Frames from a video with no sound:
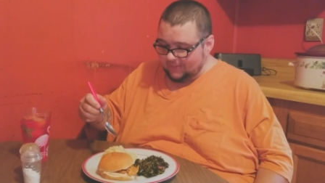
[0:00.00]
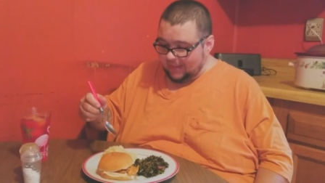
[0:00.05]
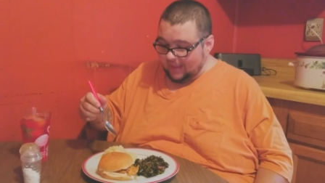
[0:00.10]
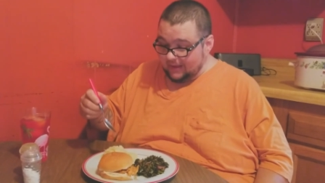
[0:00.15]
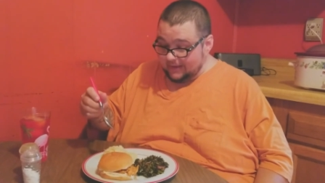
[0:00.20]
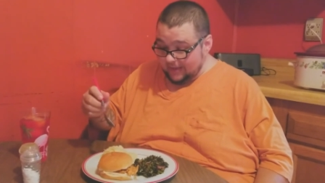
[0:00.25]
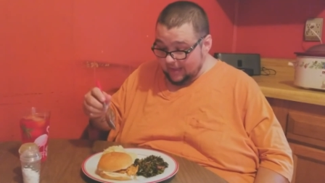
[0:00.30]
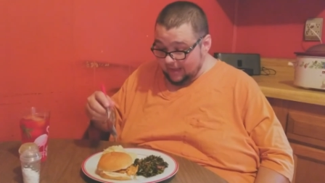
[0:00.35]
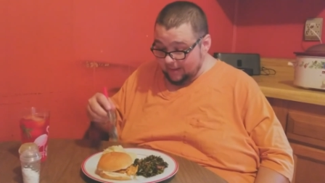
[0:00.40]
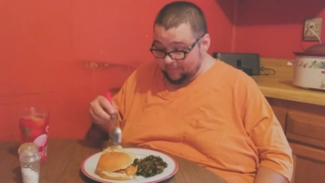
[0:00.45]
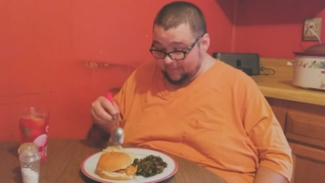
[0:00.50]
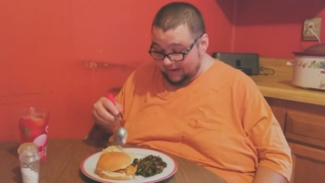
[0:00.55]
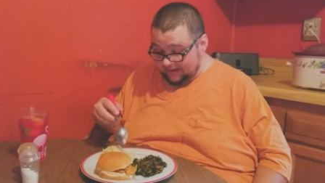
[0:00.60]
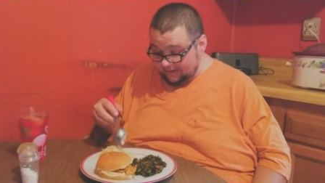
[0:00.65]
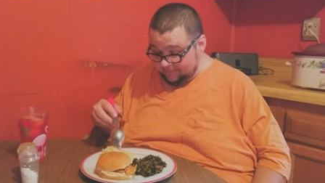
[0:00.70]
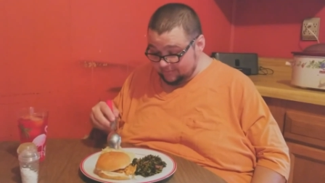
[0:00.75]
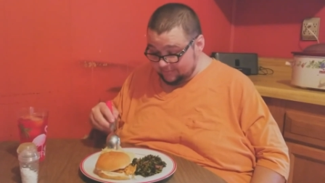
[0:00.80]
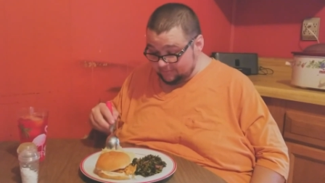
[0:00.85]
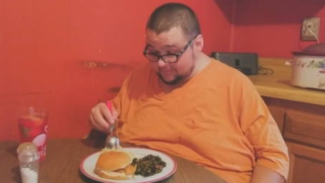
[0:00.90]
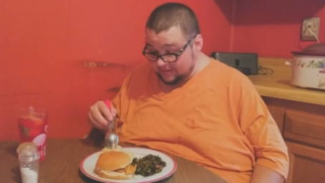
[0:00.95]
Yeah,
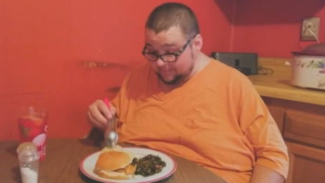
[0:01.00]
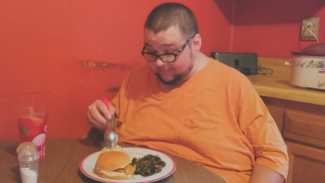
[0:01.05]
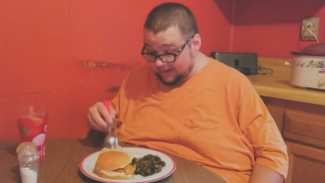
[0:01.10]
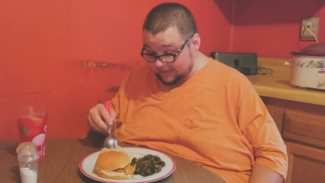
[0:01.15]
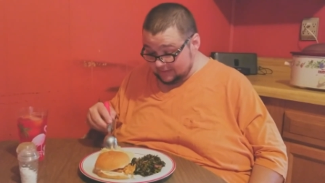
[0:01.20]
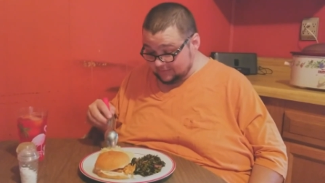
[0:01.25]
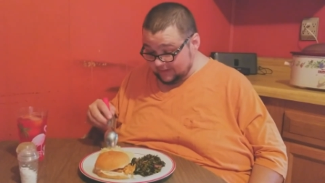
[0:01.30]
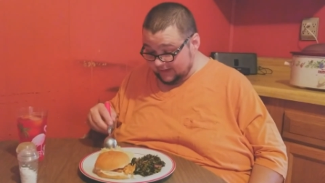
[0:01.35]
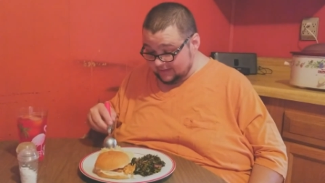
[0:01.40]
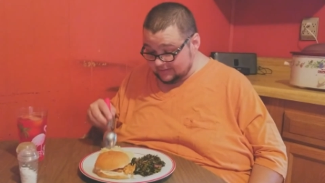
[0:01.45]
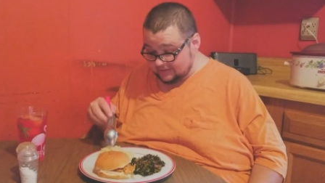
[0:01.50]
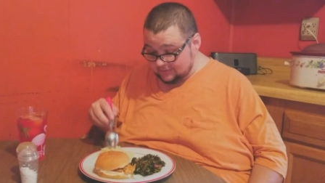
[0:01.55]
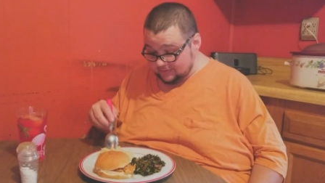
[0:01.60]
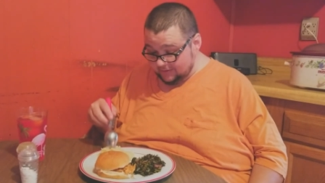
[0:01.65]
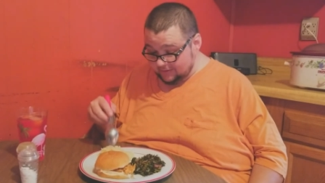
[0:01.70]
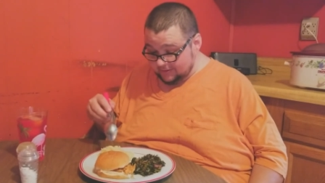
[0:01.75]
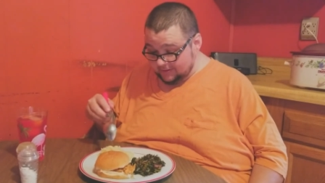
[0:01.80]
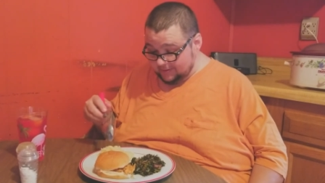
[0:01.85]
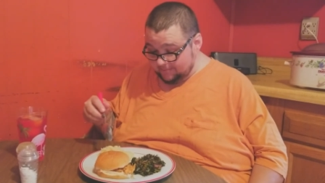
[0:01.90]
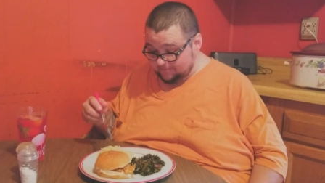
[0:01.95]
man, them mashed potatoes is
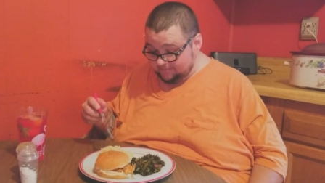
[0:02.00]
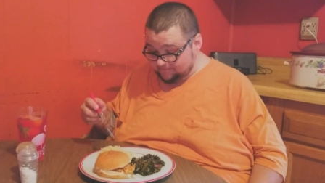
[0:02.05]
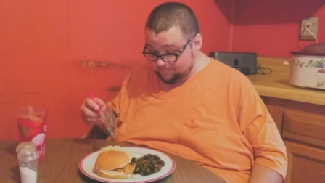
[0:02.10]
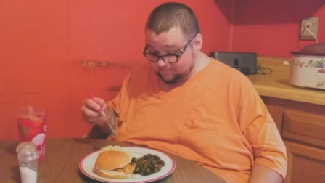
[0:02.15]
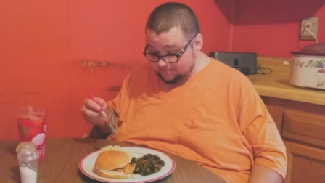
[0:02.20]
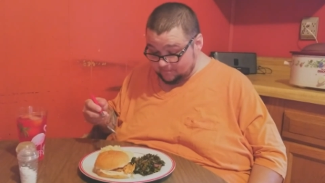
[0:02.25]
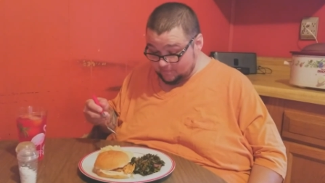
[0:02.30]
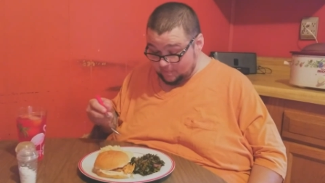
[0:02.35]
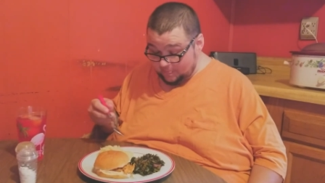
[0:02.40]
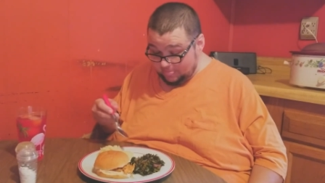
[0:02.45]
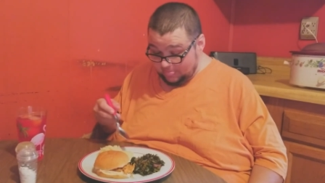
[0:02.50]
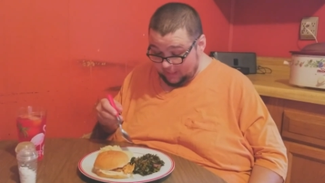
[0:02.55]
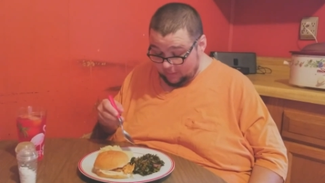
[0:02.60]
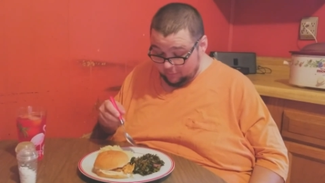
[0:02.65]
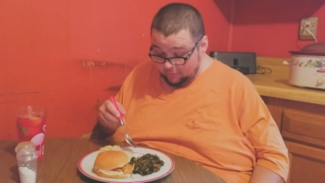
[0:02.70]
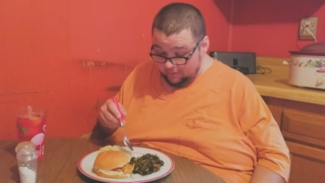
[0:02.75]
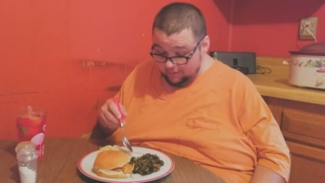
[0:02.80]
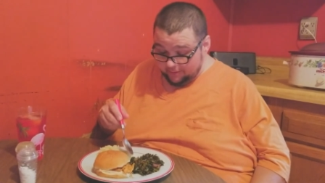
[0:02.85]
really good. Really